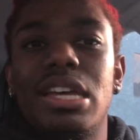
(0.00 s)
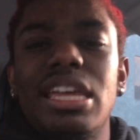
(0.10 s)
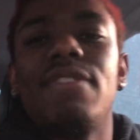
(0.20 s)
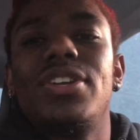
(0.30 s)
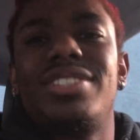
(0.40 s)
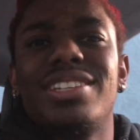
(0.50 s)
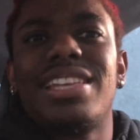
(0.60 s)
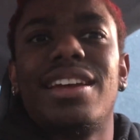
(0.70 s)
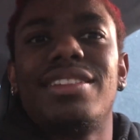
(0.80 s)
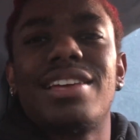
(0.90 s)
Even chicks
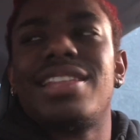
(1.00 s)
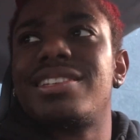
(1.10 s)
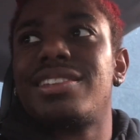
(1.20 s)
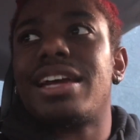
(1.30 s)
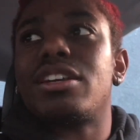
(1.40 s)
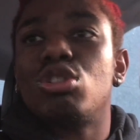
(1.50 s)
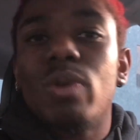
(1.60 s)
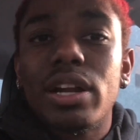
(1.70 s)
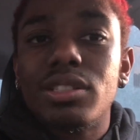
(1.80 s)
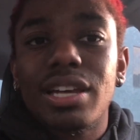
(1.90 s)
that, that that's like a
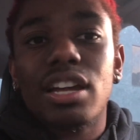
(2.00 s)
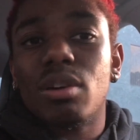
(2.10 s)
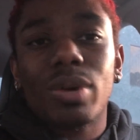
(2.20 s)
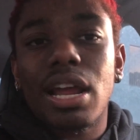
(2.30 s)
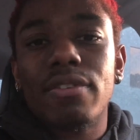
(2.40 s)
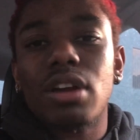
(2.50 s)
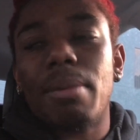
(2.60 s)
two out of ten or whatever.